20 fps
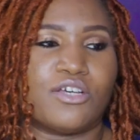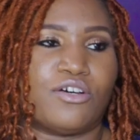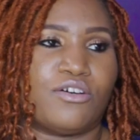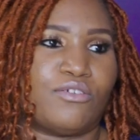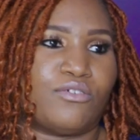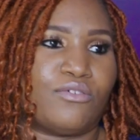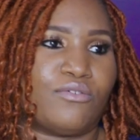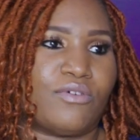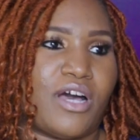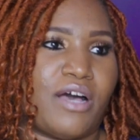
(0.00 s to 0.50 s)

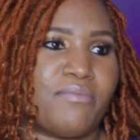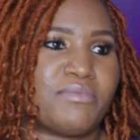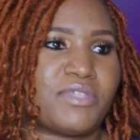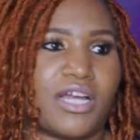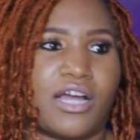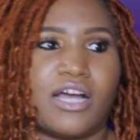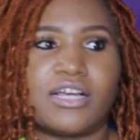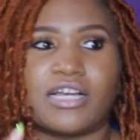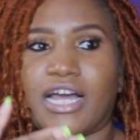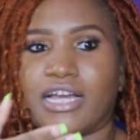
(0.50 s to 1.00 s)
so I'm just
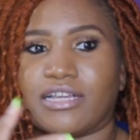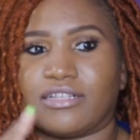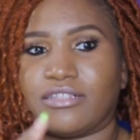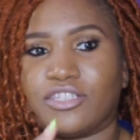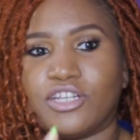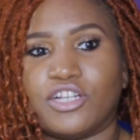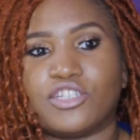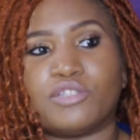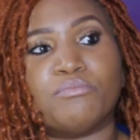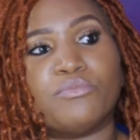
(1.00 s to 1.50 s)
like, I can
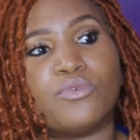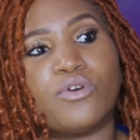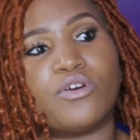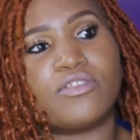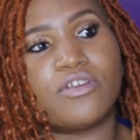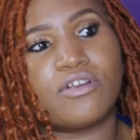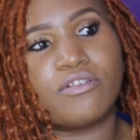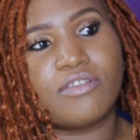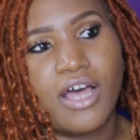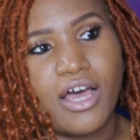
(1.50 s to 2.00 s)
touch more
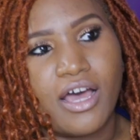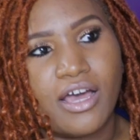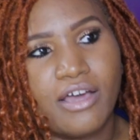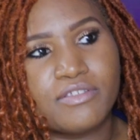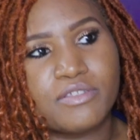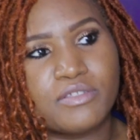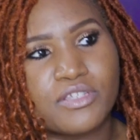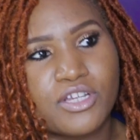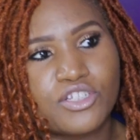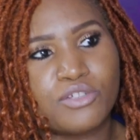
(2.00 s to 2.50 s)
of their
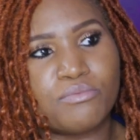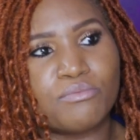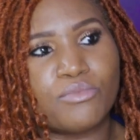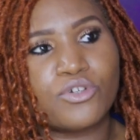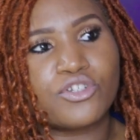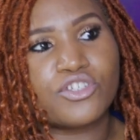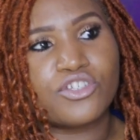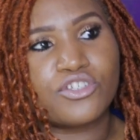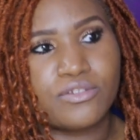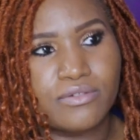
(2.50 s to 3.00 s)
lives, touch
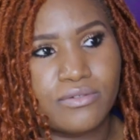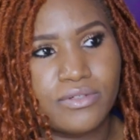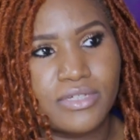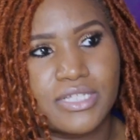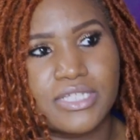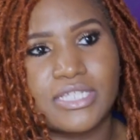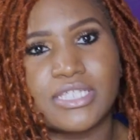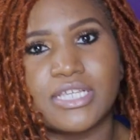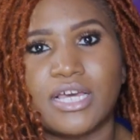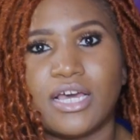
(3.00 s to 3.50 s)
more
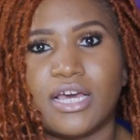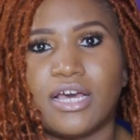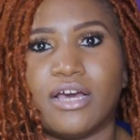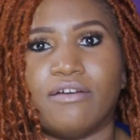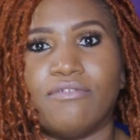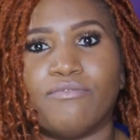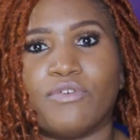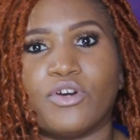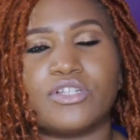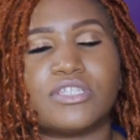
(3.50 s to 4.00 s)
students
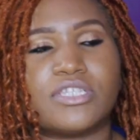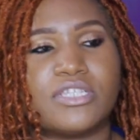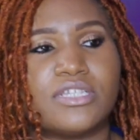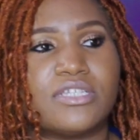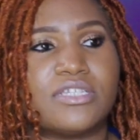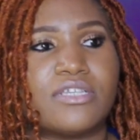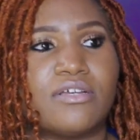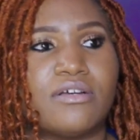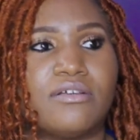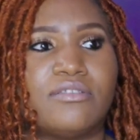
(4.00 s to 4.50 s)

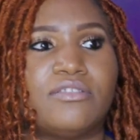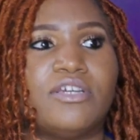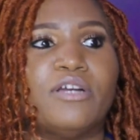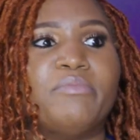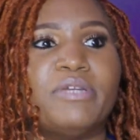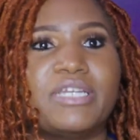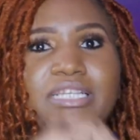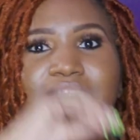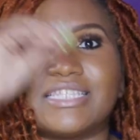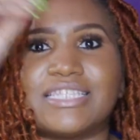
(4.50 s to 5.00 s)
versus
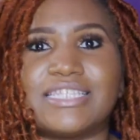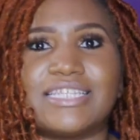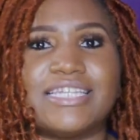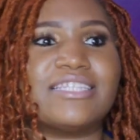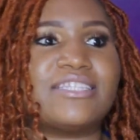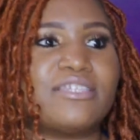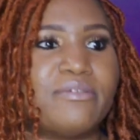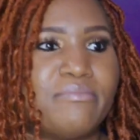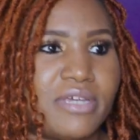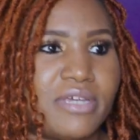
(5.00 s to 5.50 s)
they're being sent to